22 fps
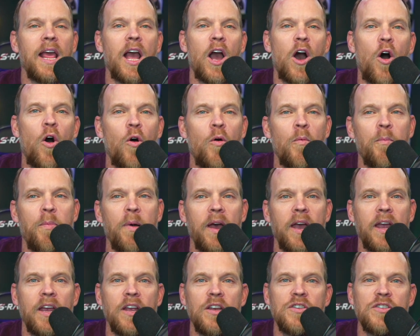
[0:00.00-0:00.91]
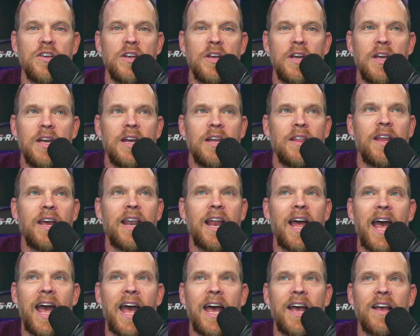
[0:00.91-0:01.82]
a home page that
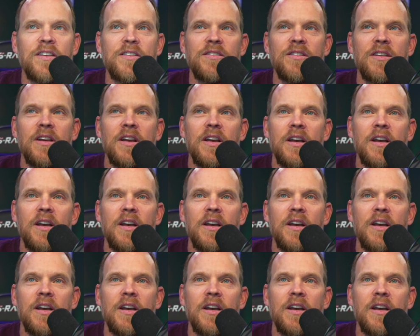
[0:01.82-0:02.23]
has